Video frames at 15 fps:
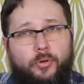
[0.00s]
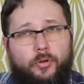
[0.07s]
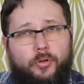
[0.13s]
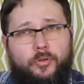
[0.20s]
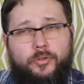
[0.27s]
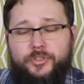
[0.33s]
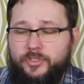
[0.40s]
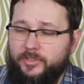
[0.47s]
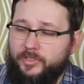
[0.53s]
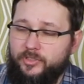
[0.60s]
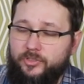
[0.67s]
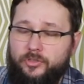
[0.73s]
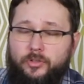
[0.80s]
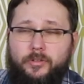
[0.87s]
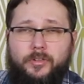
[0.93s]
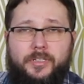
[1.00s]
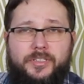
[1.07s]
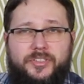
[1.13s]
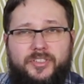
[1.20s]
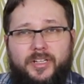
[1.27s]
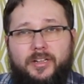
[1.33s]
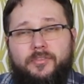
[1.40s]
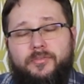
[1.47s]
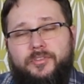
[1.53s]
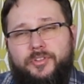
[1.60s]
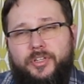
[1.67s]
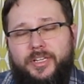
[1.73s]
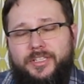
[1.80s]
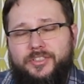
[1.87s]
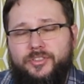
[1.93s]
Plus, the soil itself
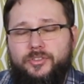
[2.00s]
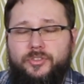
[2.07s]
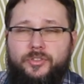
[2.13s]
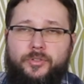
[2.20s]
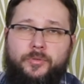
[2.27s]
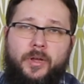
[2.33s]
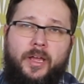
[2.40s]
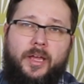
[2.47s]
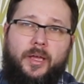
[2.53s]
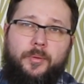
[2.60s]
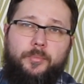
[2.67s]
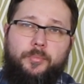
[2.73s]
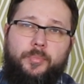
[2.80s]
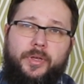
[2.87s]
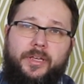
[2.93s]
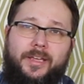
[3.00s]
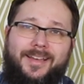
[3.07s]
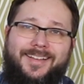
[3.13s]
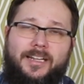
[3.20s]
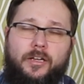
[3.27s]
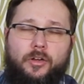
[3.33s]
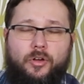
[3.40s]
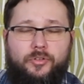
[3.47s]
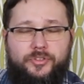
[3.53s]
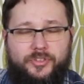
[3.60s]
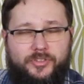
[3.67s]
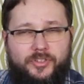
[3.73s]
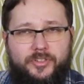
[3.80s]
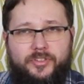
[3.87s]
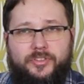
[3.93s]
needs to be in a
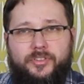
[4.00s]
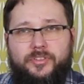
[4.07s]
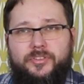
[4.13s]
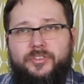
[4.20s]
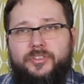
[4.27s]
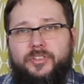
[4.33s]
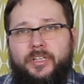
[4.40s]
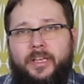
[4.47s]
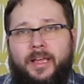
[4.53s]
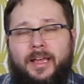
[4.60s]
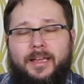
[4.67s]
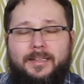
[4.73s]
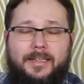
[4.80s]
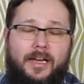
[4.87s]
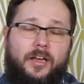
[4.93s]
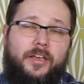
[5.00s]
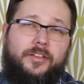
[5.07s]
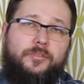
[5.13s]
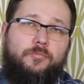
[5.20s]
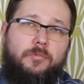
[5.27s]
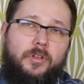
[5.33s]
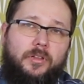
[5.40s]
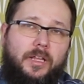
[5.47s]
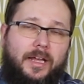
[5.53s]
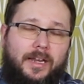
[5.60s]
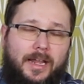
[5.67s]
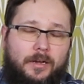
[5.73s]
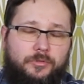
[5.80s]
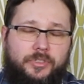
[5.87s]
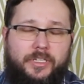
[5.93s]
consistency that it will
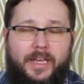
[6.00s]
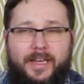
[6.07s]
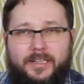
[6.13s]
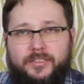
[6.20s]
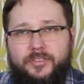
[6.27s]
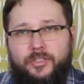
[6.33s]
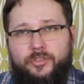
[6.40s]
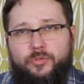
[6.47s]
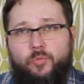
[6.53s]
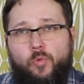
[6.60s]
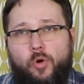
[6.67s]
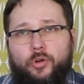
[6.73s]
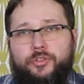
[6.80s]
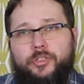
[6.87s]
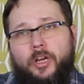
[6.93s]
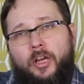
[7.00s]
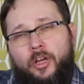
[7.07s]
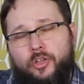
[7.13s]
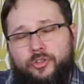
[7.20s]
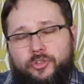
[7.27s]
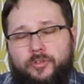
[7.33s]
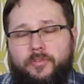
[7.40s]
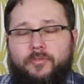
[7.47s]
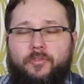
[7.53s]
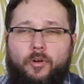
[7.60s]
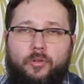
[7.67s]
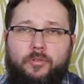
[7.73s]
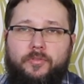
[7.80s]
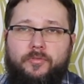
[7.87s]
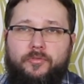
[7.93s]
allow the excess water to
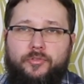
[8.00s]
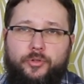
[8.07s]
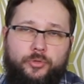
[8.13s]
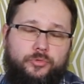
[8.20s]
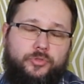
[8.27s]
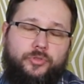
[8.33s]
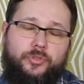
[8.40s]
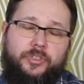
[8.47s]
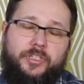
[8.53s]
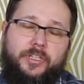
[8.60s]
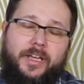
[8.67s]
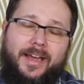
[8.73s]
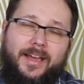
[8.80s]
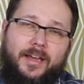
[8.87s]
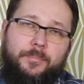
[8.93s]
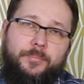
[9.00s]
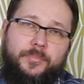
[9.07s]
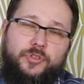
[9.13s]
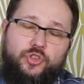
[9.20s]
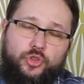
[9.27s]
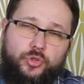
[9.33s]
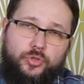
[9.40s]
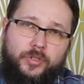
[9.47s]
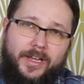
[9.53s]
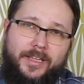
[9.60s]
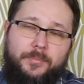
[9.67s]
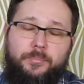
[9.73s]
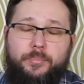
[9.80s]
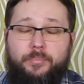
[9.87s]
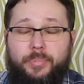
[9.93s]
fall through to the
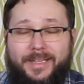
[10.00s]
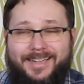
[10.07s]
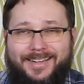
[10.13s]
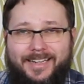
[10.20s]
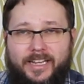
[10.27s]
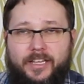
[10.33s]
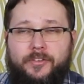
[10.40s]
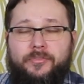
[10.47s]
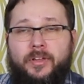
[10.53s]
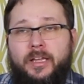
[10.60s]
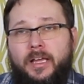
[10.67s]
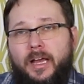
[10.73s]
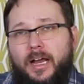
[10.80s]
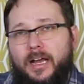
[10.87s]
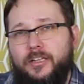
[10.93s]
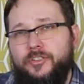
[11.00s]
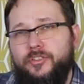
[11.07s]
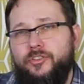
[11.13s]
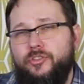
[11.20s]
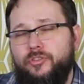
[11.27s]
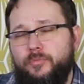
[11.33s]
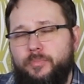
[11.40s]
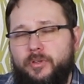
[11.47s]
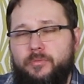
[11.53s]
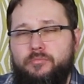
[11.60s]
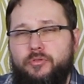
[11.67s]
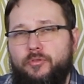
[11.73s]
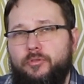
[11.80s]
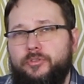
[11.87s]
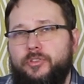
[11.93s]
tray beneath, as it's super
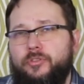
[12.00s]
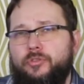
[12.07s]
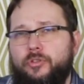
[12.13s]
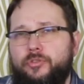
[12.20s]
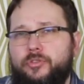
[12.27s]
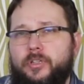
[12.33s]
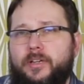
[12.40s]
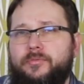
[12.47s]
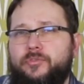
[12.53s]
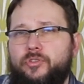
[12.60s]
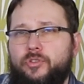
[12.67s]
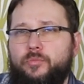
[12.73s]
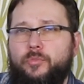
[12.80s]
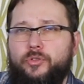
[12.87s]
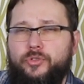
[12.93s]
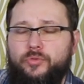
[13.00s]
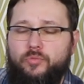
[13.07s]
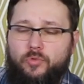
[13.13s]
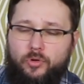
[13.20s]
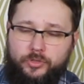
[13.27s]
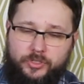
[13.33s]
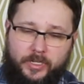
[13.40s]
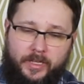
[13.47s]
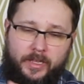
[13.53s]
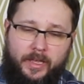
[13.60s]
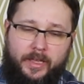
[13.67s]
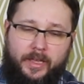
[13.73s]
important not to have too much water